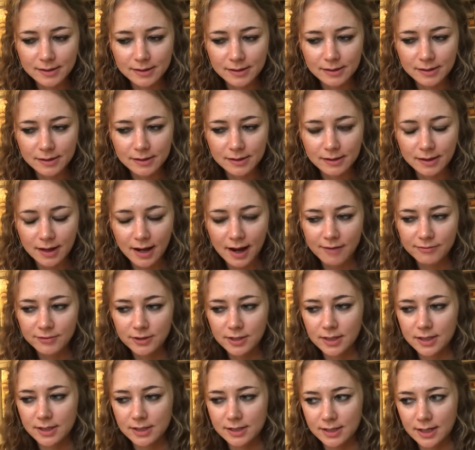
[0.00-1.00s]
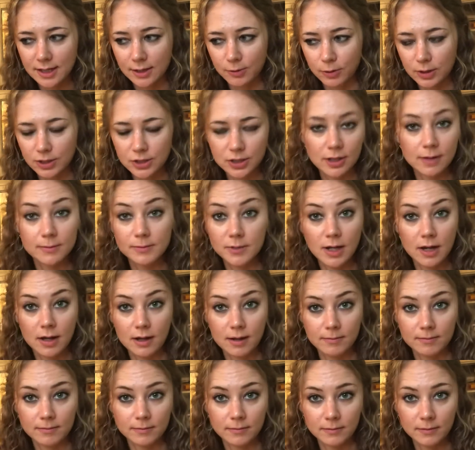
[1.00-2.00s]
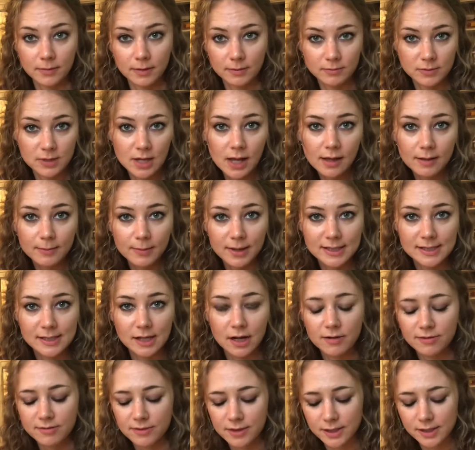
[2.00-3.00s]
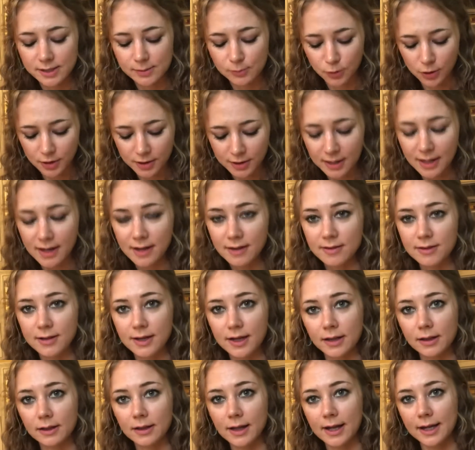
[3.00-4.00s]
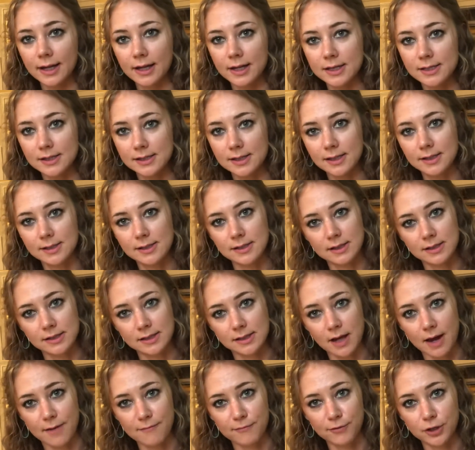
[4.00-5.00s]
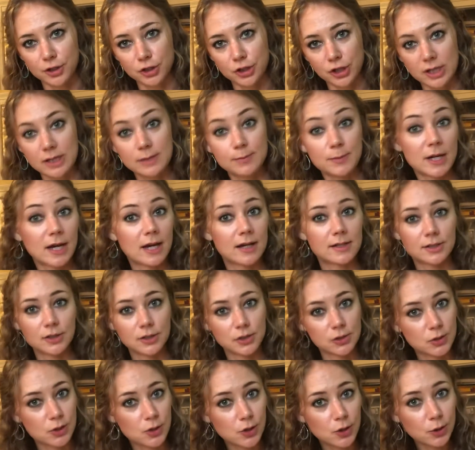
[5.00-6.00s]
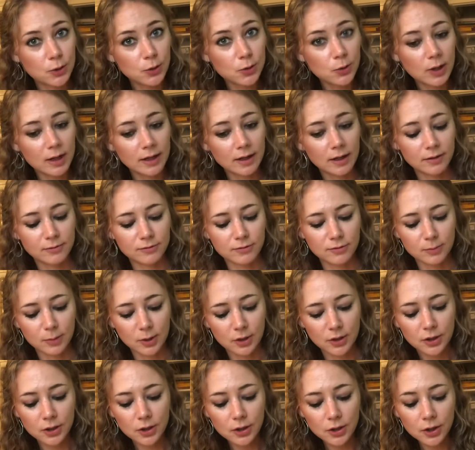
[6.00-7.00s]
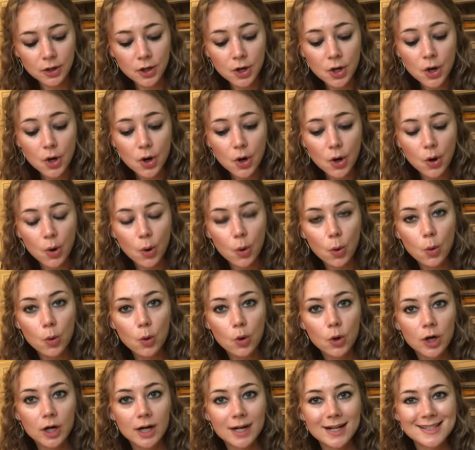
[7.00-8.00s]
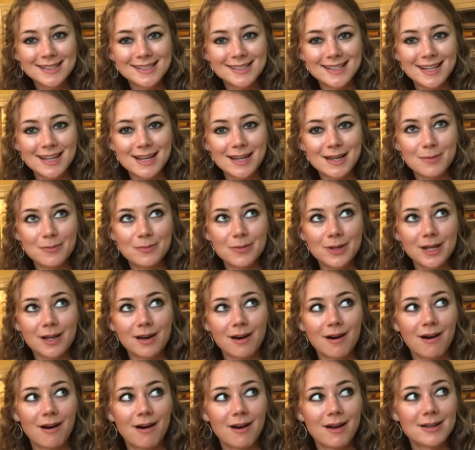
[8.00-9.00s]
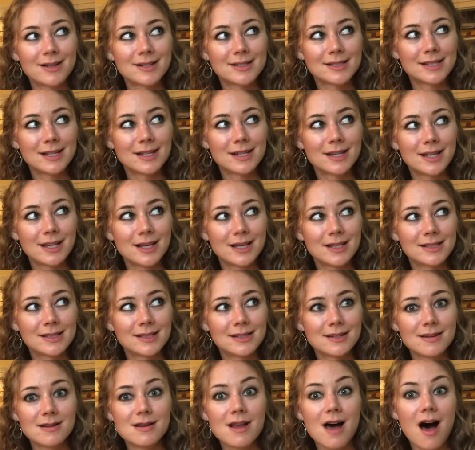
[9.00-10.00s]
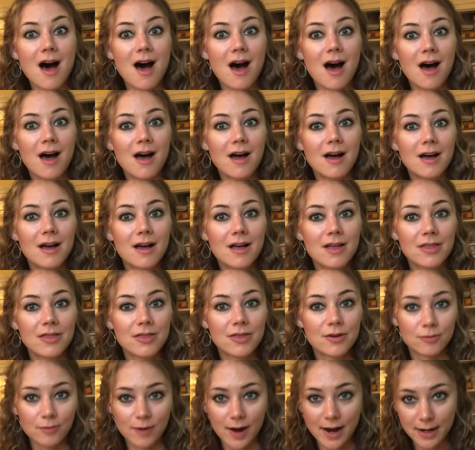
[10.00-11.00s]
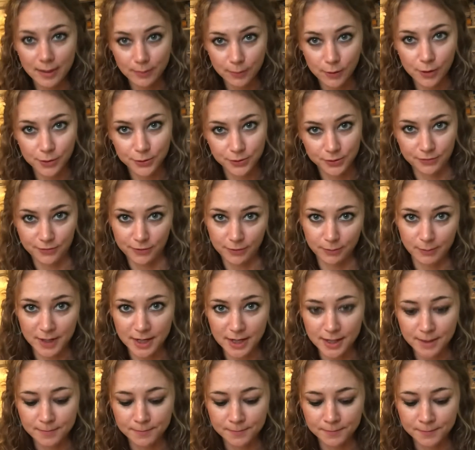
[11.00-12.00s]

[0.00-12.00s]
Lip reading: you have to distinguish, and I'm telling myself this more than anything, is this discomfort just because it's new and unfamiliar, or is it because it's not the right approach for me?